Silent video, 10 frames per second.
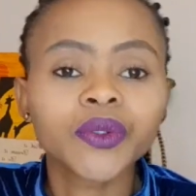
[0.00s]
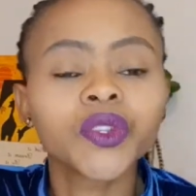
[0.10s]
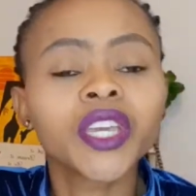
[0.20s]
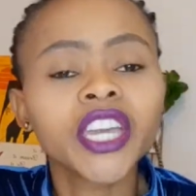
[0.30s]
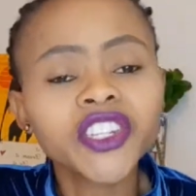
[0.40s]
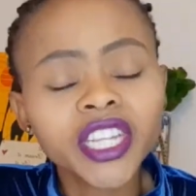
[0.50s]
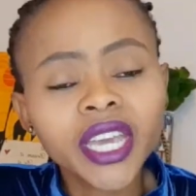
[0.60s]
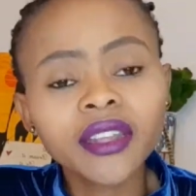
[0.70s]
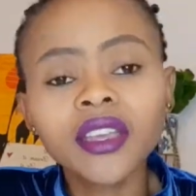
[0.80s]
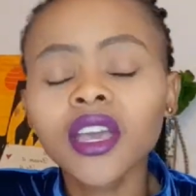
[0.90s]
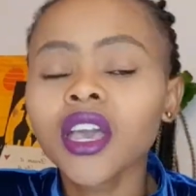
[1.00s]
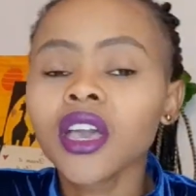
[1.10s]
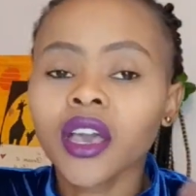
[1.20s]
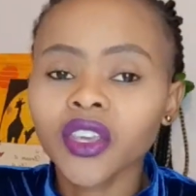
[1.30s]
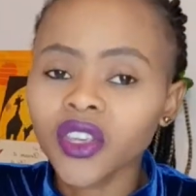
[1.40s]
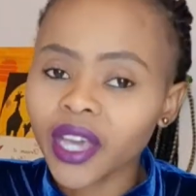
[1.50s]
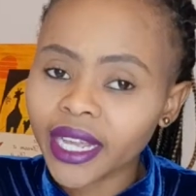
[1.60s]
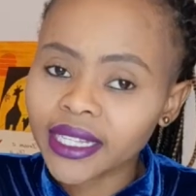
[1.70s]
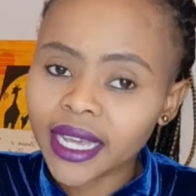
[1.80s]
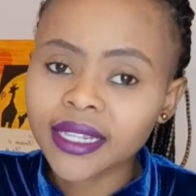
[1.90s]
When you cash it in, you
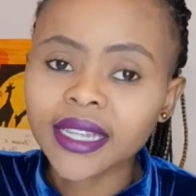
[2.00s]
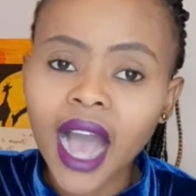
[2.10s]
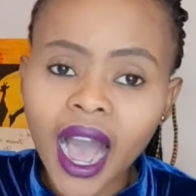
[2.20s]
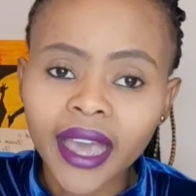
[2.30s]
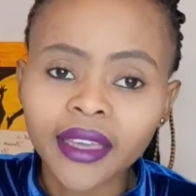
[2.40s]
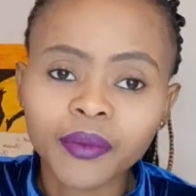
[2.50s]
get taxed high,